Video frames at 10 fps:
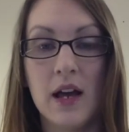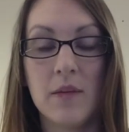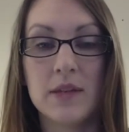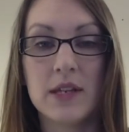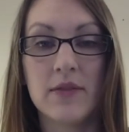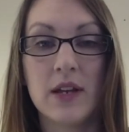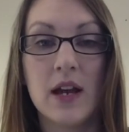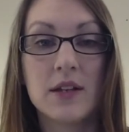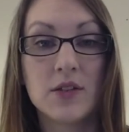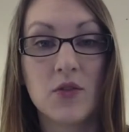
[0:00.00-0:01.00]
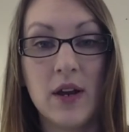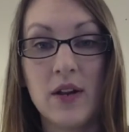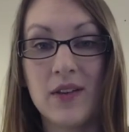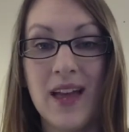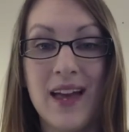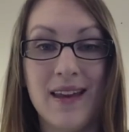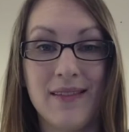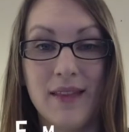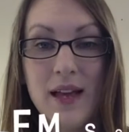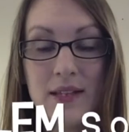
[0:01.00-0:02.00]
It's giving us greater than and
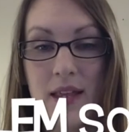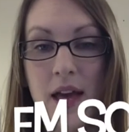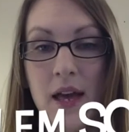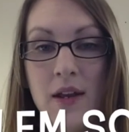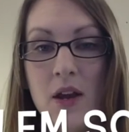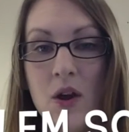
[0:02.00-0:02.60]
less than,